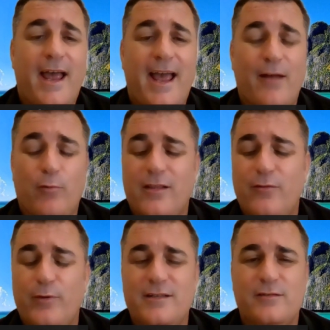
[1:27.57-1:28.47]
And one of
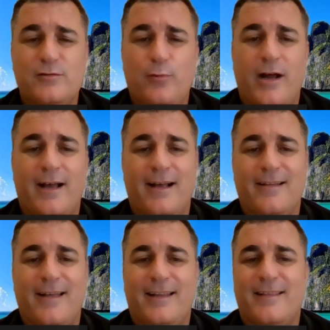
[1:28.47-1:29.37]
the reasons why I
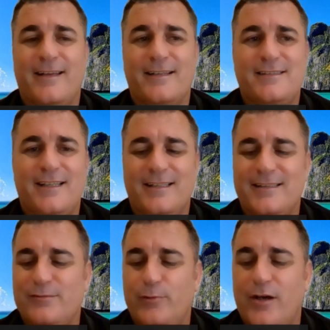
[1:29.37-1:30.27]
like this
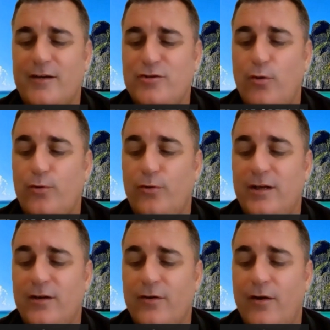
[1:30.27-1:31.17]
is we've got a total
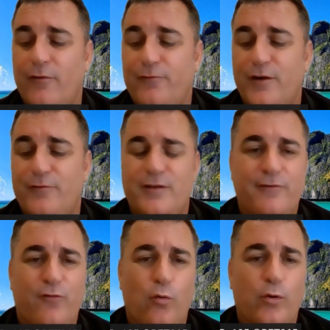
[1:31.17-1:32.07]
here of
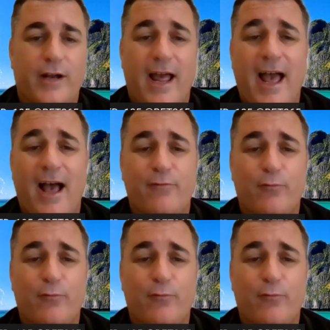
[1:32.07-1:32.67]
54.5,